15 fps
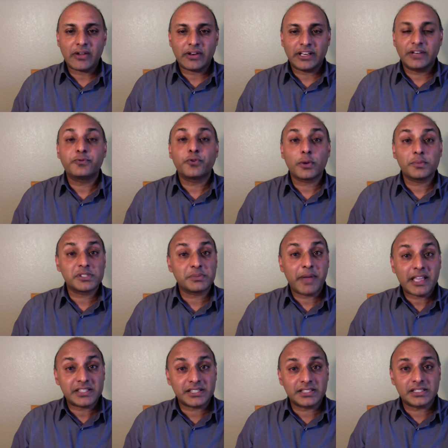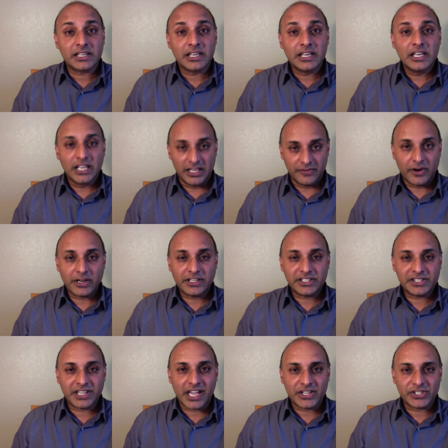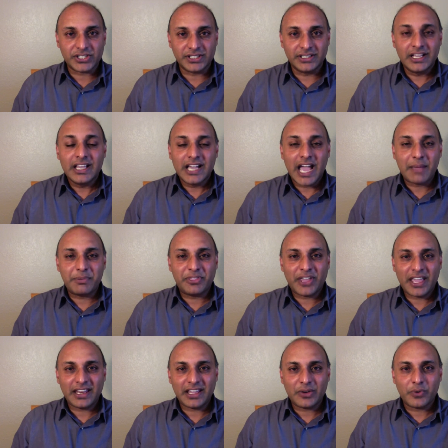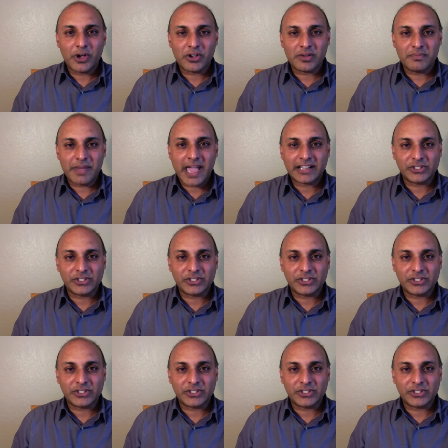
and informs the basis of our discussion. Hi, Bethania. Welcome back to